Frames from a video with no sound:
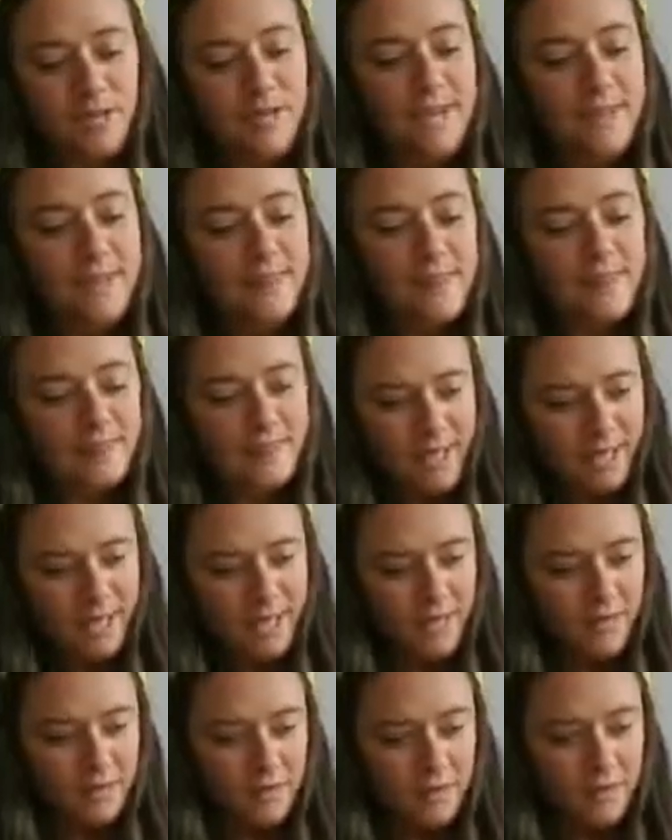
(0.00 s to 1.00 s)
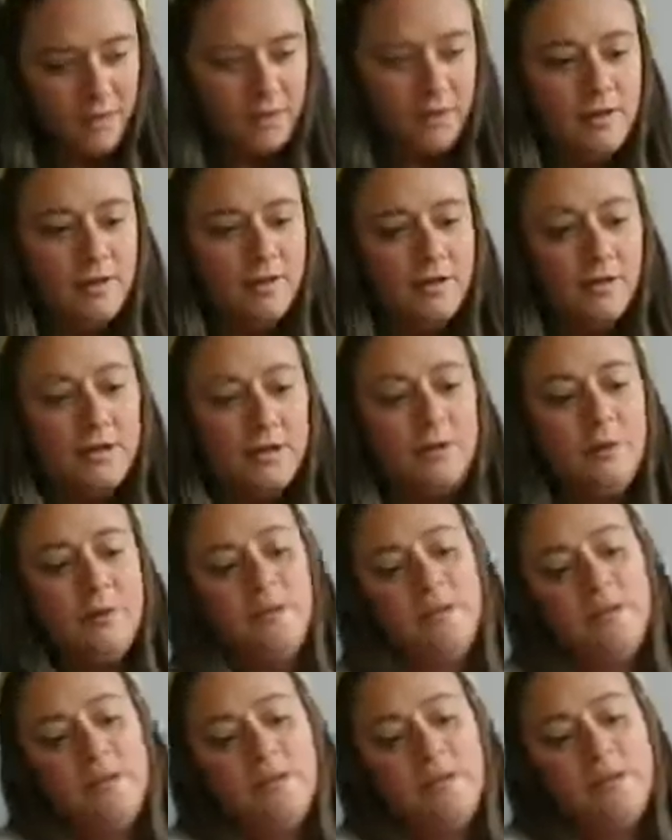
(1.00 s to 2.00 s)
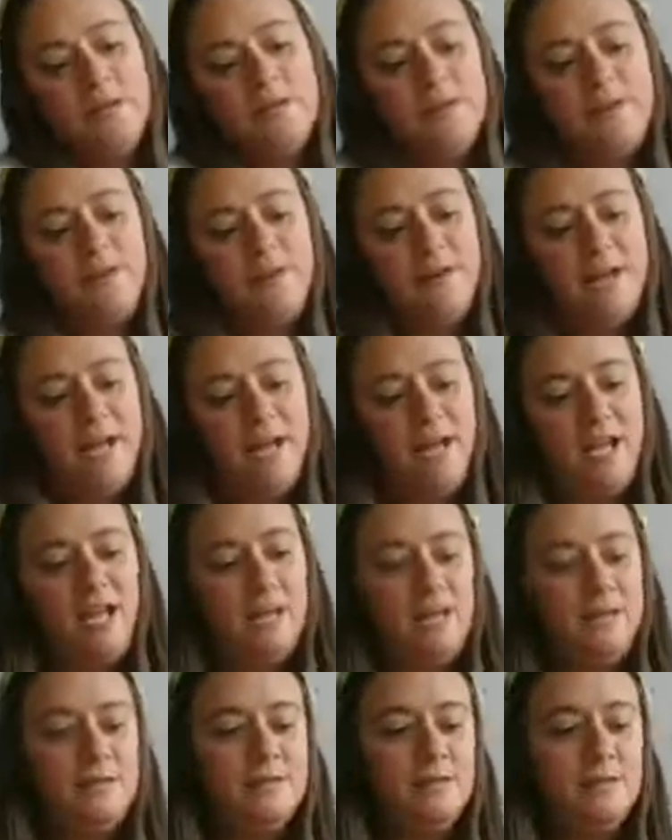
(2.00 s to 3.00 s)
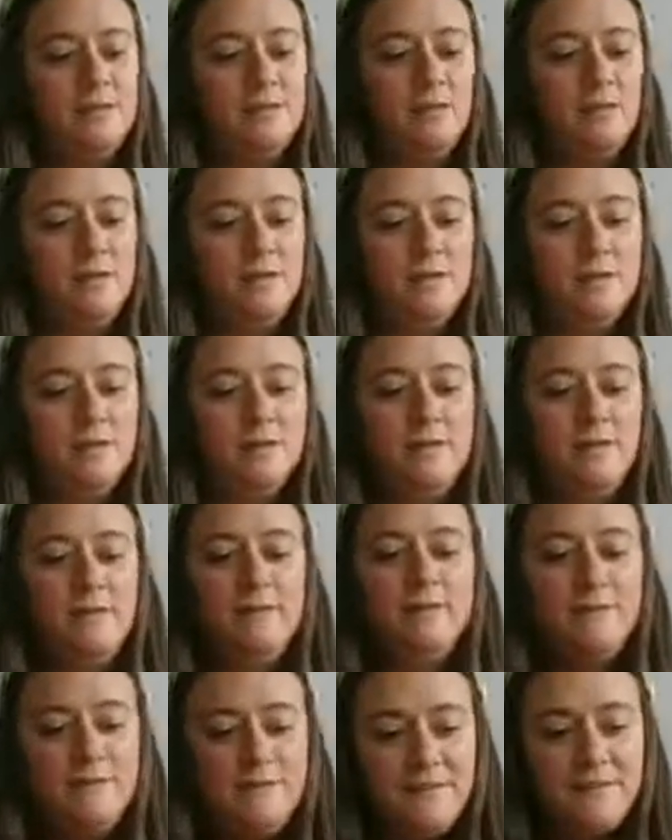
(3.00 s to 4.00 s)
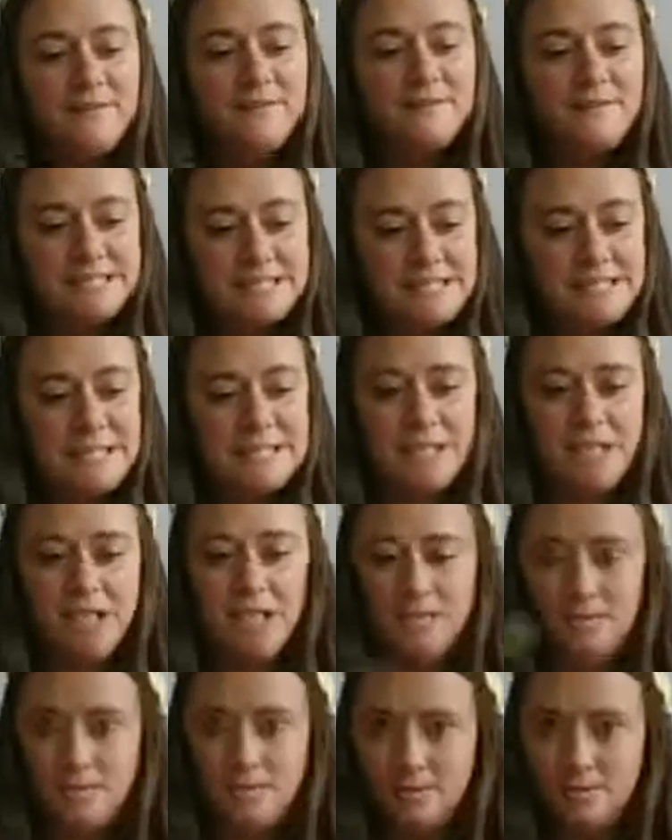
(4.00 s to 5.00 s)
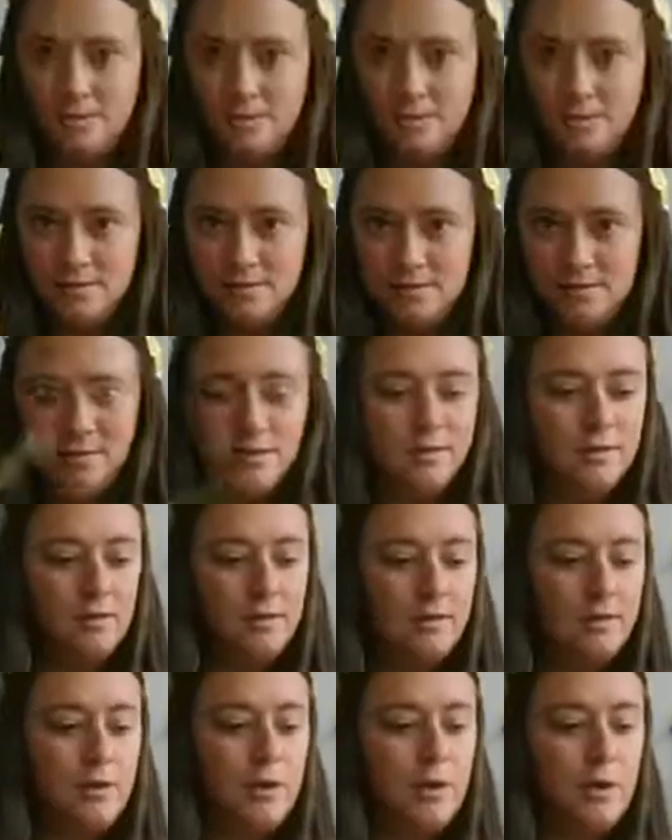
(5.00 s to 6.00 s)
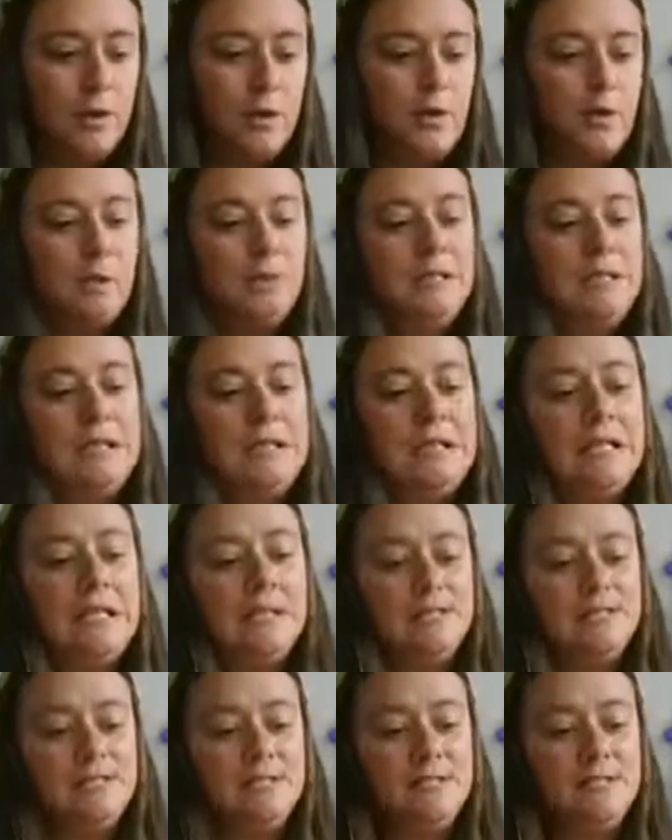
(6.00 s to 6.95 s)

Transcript: And then you are going to find 15 gold leaf.